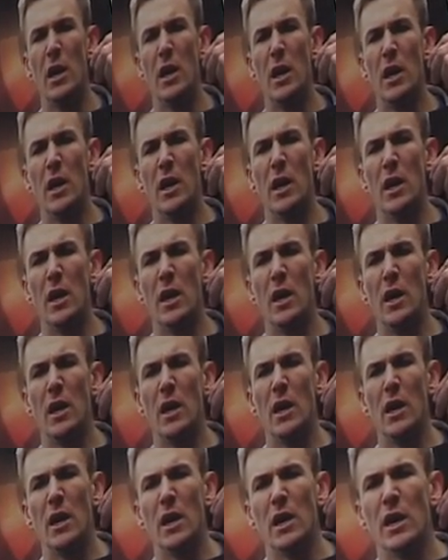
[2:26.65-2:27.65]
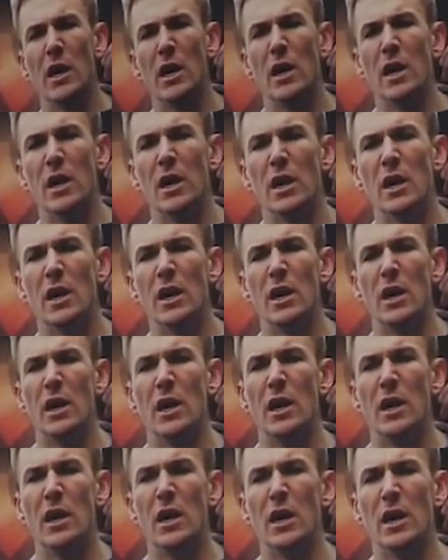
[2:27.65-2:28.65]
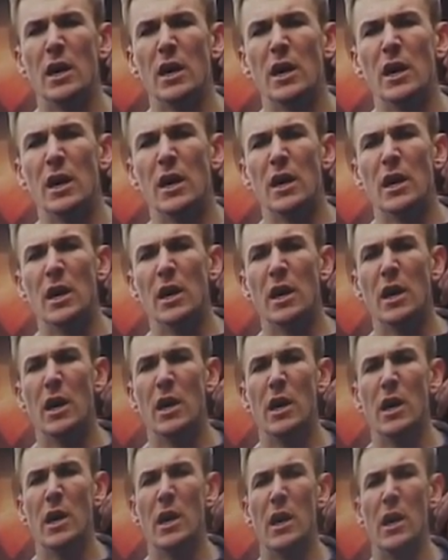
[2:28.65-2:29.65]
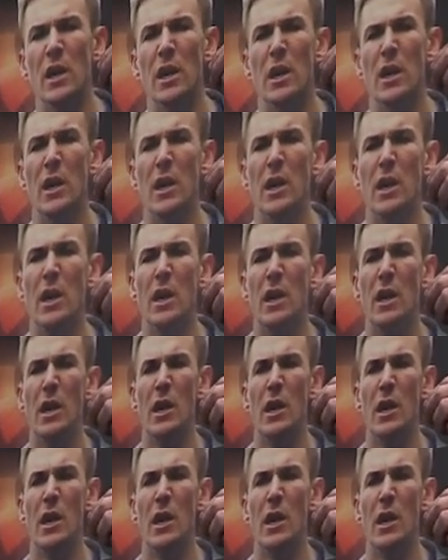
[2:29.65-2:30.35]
(silent)